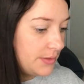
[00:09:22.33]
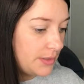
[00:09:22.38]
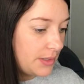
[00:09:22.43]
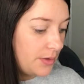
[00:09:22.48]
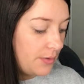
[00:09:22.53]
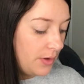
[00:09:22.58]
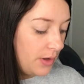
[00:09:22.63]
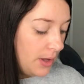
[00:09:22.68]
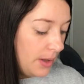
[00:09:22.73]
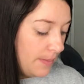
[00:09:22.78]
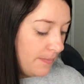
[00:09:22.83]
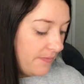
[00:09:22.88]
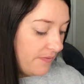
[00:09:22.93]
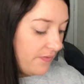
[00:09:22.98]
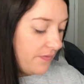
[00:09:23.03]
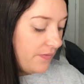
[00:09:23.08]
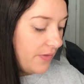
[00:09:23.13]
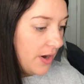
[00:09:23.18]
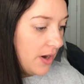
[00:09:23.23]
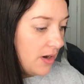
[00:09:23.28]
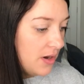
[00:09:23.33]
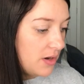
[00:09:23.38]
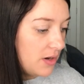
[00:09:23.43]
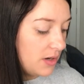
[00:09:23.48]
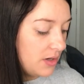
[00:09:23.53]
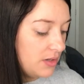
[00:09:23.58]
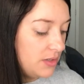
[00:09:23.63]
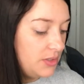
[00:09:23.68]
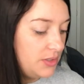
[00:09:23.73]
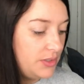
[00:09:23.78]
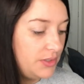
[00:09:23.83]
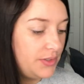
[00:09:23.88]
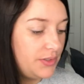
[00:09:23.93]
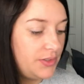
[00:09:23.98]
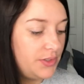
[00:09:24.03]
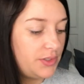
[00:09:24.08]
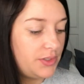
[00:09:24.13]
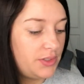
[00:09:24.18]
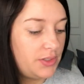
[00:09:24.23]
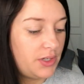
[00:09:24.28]
So up
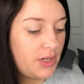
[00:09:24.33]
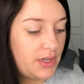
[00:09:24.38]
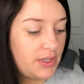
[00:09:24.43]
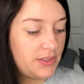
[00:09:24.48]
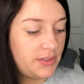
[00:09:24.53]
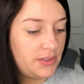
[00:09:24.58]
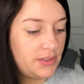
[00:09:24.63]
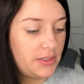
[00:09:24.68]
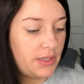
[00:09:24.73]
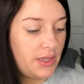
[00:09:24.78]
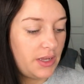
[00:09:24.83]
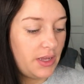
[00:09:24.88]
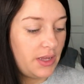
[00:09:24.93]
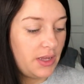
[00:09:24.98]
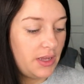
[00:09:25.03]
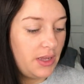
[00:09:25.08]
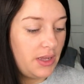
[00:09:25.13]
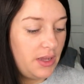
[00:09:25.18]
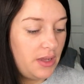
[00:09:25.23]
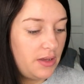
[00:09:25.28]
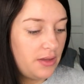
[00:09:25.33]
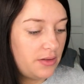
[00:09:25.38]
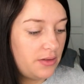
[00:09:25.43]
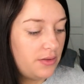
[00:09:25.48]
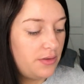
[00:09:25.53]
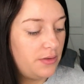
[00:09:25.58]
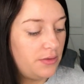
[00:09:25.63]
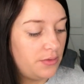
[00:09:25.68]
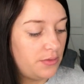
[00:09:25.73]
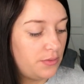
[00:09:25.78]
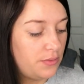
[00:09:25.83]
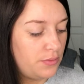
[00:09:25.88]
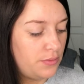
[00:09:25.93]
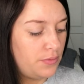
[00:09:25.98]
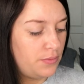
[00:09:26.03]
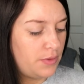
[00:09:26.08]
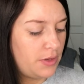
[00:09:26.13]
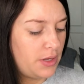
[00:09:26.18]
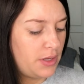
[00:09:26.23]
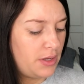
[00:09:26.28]
first, I see,
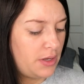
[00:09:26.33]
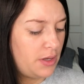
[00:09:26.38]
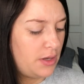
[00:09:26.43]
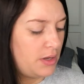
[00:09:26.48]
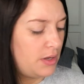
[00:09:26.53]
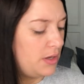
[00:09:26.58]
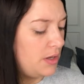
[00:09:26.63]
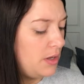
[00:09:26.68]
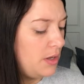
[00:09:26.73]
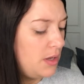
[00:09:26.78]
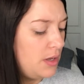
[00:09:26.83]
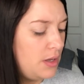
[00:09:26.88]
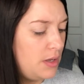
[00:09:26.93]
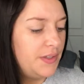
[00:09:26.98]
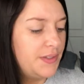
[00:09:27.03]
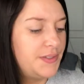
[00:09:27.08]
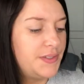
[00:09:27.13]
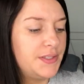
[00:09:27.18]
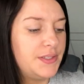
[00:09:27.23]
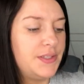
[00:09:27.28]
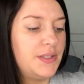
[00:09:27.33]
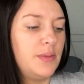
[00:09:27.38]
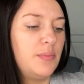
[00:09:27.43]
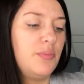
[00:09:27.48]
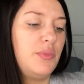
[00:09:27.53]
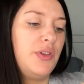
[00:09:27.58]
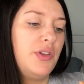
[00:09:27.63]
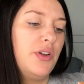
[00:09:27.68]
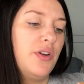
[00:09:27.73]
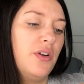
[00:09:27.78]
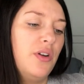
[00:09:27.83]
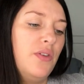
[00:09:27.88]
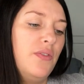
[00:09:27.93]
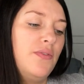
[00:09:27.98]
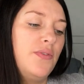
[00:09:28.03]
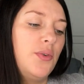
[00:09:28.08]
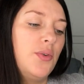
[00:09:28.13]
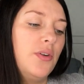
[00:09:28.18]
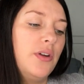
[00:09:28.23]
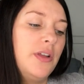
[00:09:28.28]
okay, this is the PUR
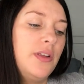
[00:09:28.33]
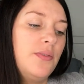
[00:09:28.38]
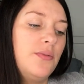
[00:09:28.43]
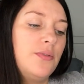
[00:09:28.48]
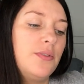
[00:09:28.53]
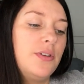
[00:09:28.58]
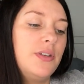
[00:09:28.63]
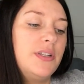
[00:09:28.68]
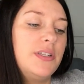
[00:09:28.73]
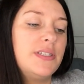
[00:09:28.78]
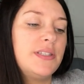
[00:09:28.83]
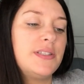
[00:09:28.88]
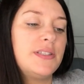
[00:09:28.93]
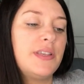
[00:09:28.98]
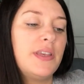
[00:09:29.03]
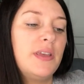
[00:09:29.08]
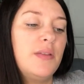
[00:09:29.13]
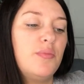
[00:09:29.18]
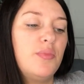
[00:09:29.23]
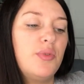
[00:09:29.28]
4-in-1 Skin